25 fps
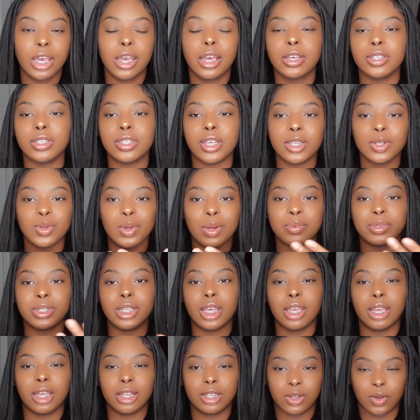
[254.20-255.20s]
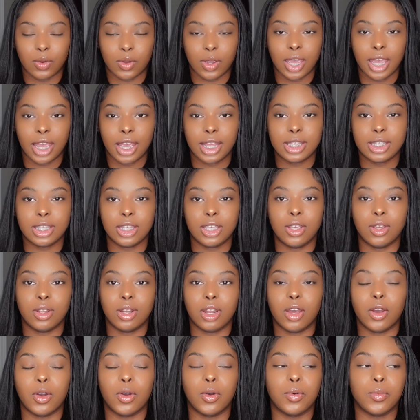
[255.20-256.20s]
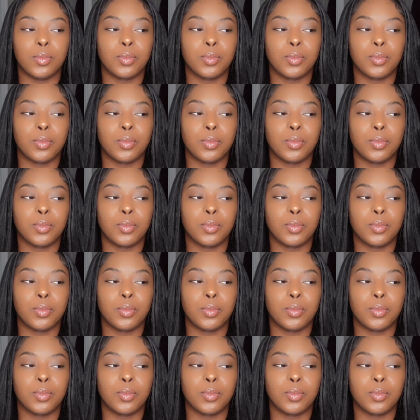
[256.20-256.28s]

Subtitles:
So that's why I'm saying it's okay to, you know,